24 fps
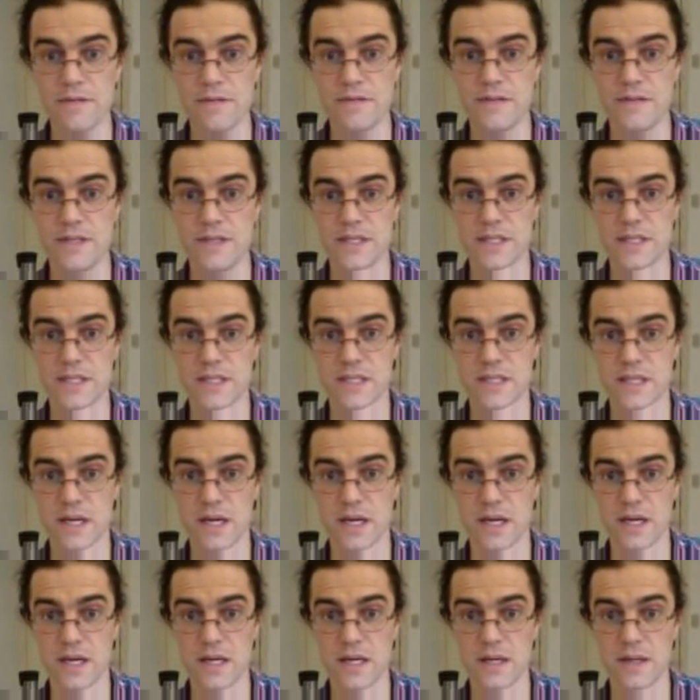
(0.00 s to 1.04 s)
this
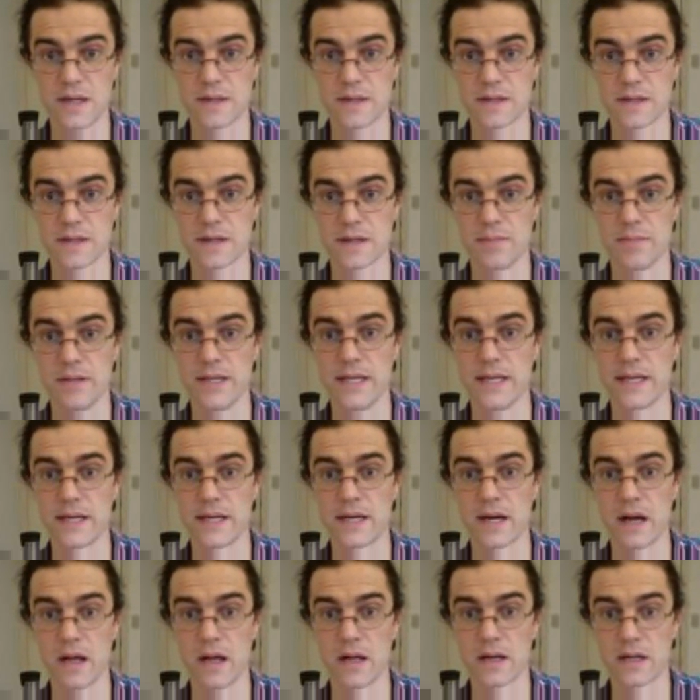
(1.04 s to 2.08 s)
completed
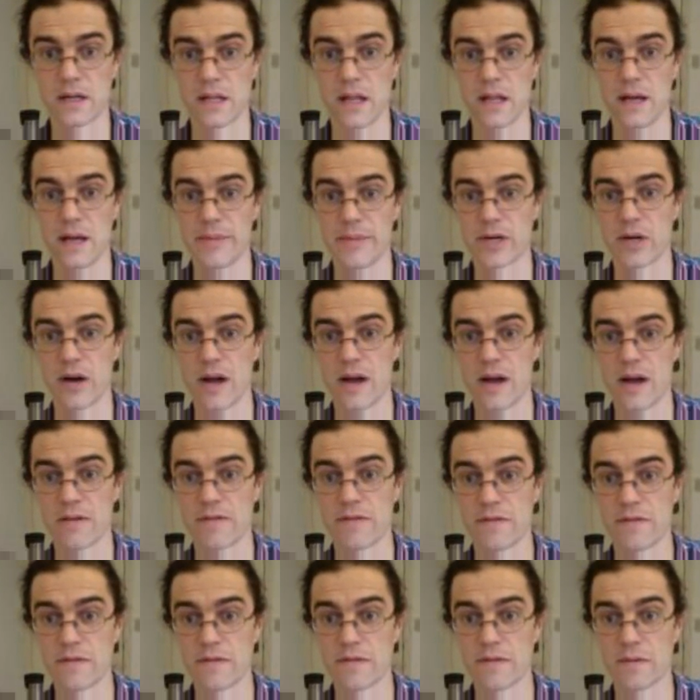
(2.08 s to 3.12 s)
climate
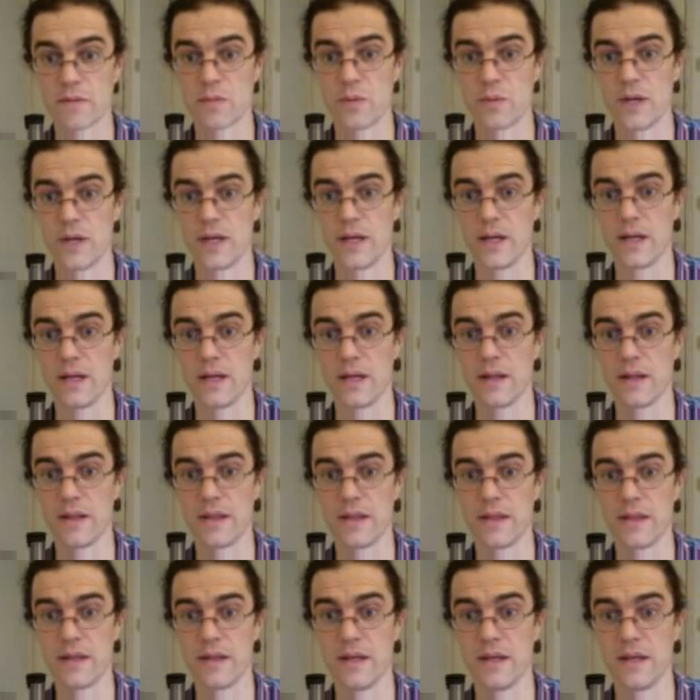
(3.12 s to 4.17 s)
graph
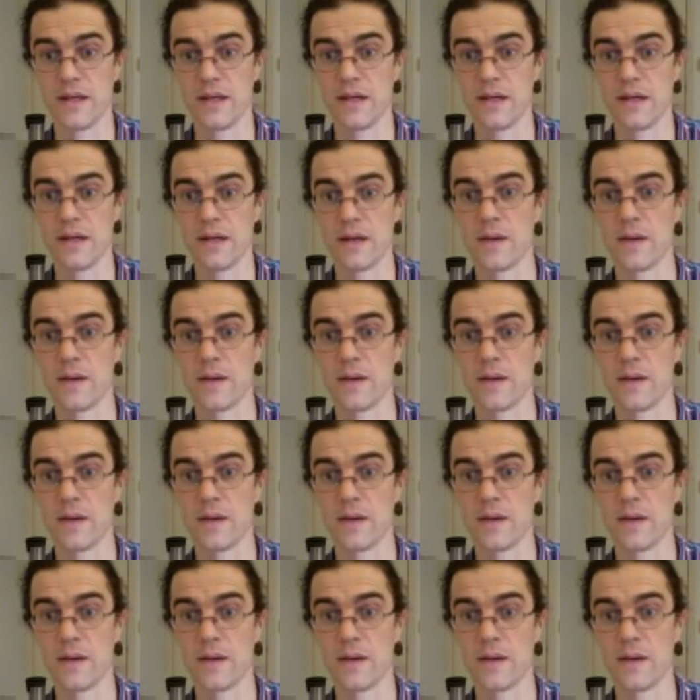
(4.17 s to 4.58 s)
with the